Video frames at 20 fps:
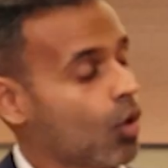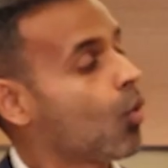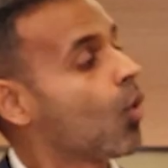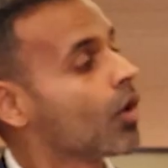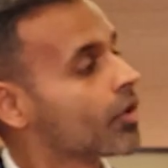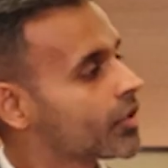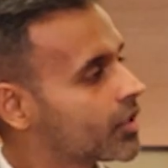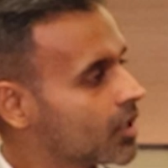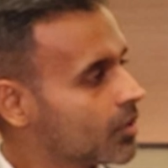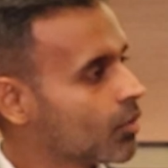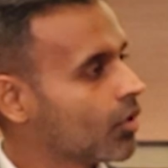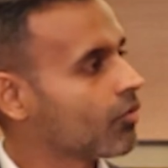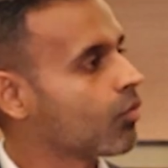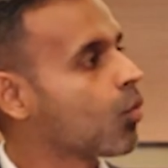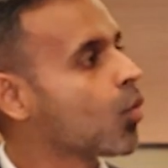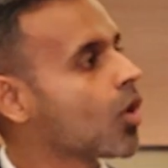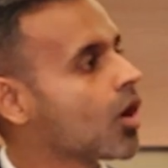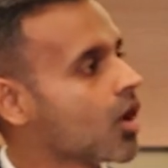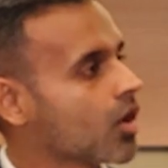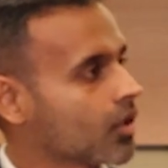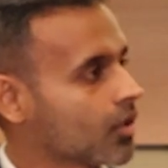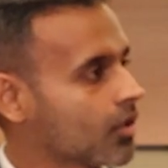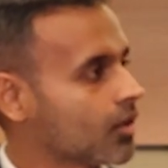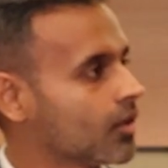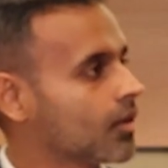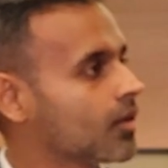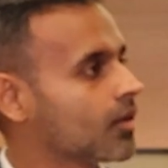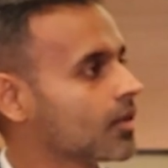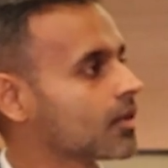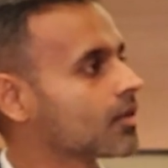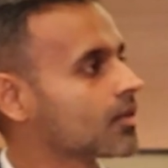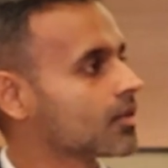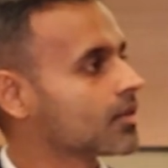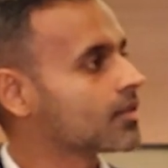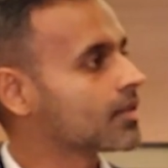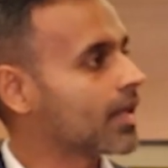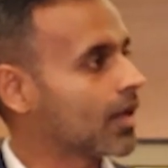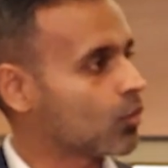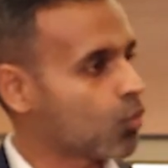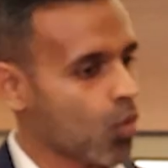quantum of work
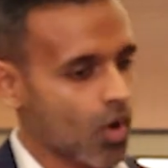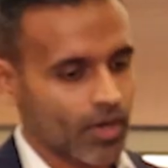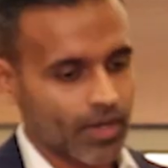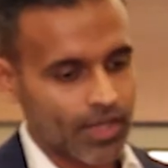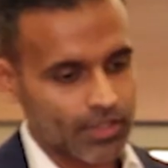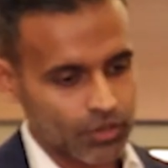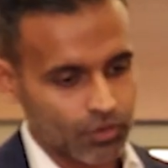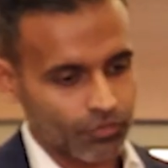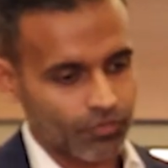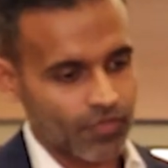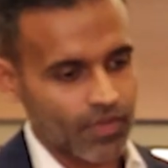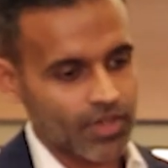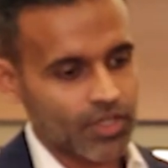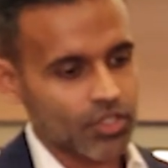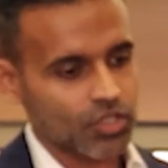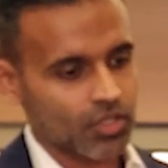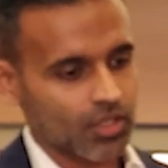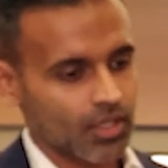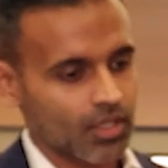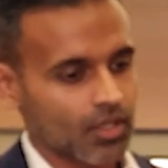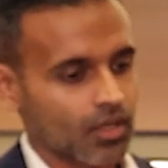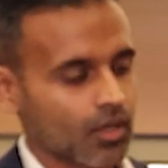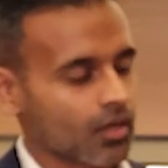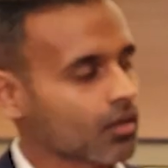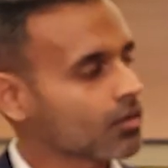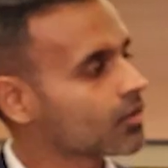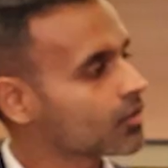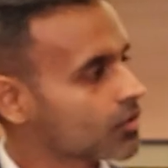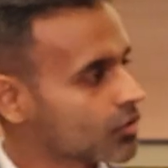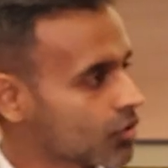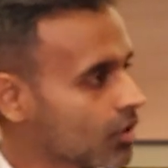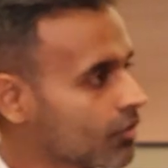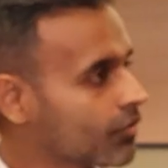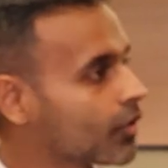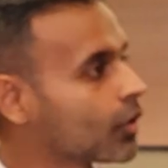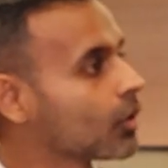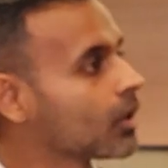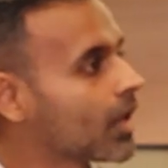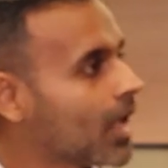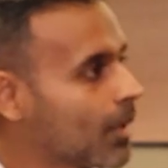that one has to finish in a sort
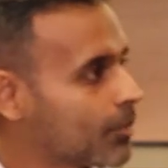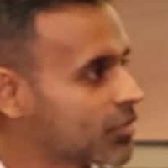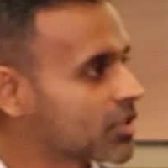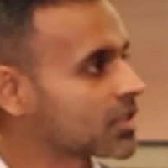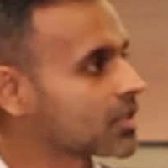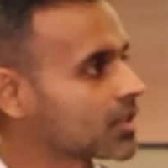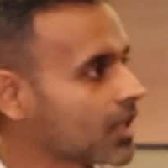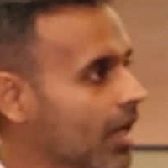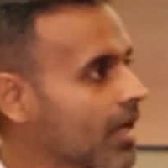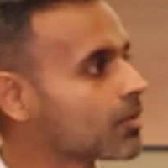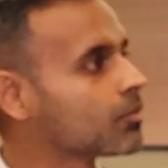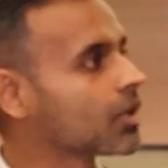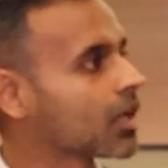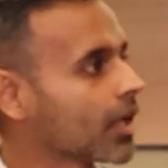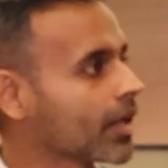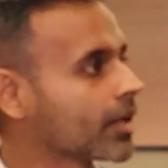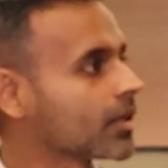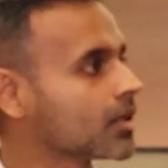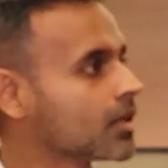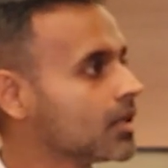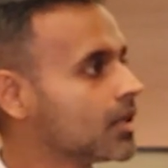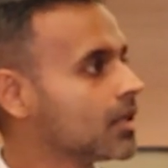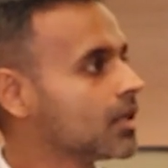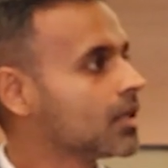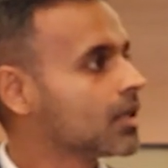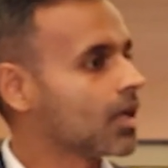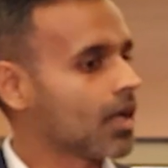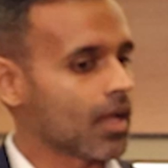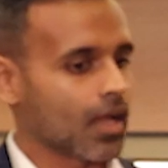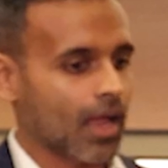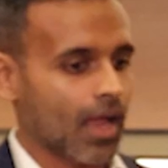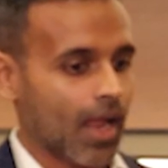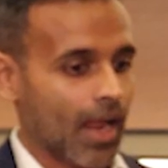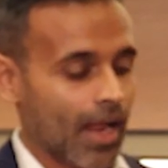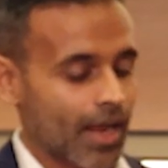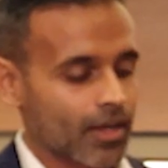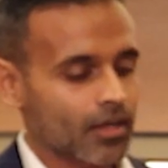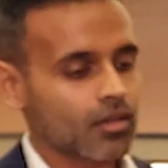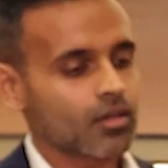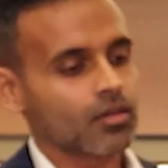of collapsed timeline,
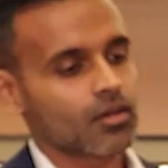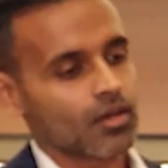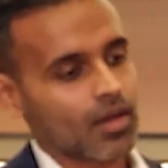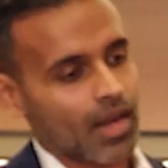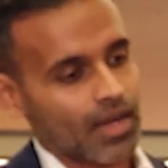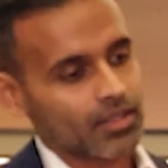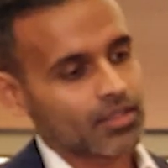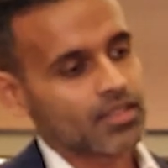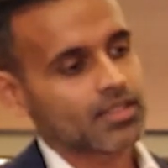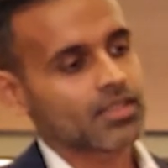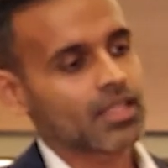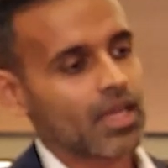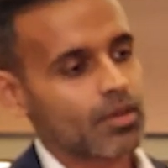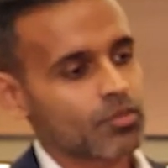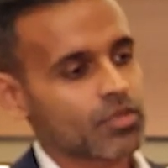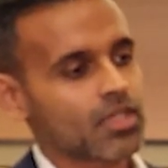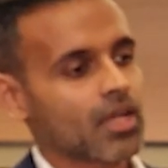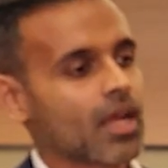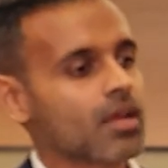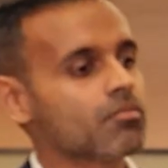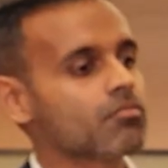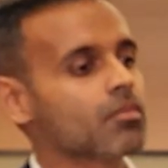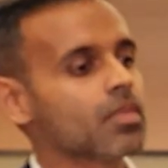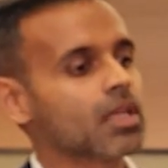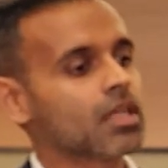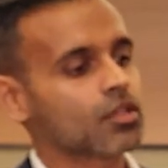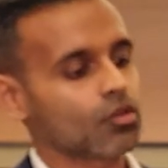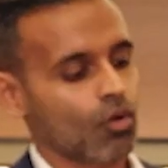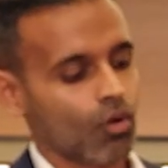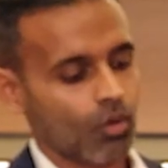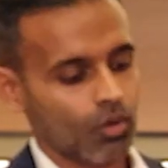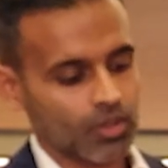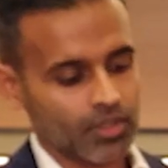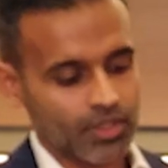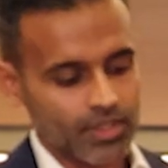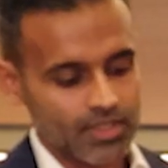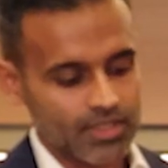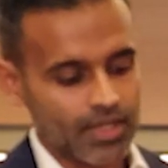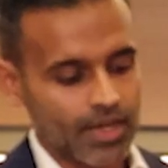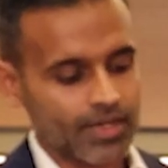and at the same time meet all
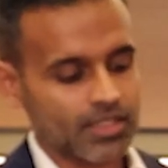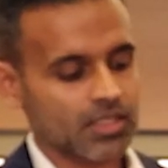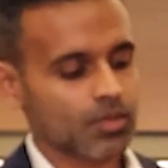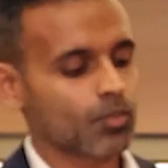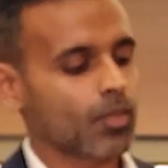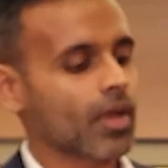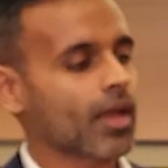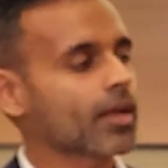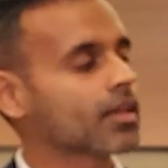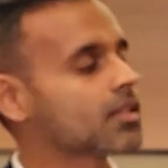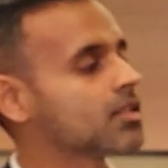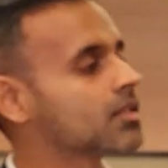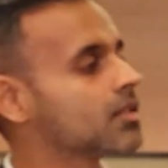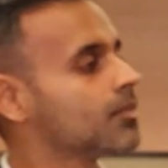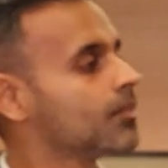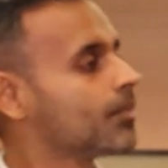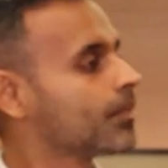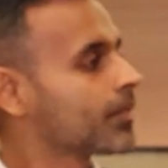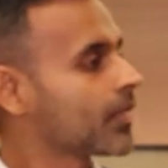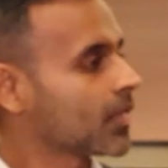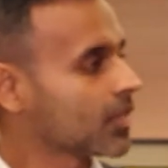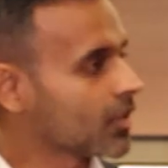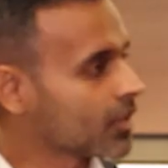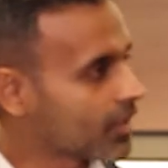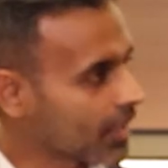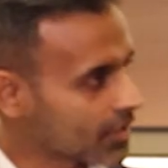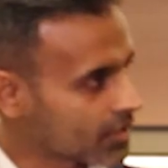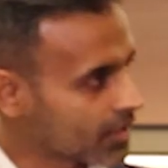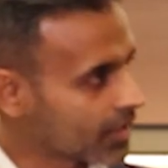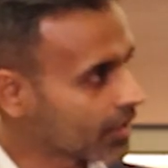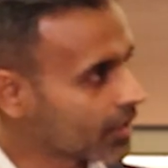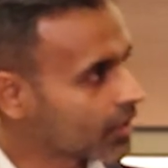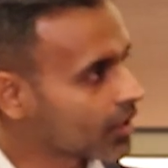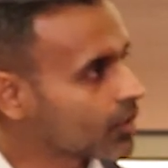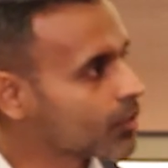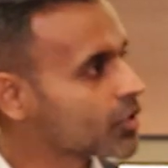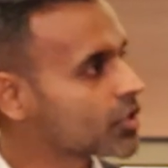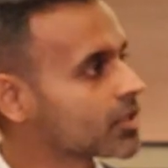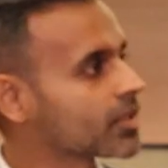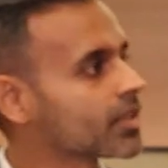the design specs, the testing and
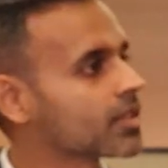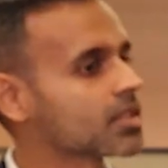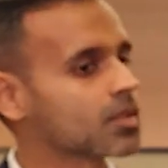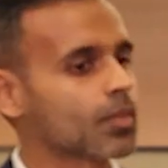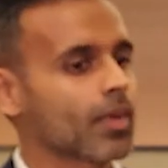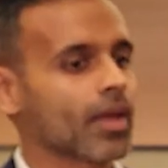commissioning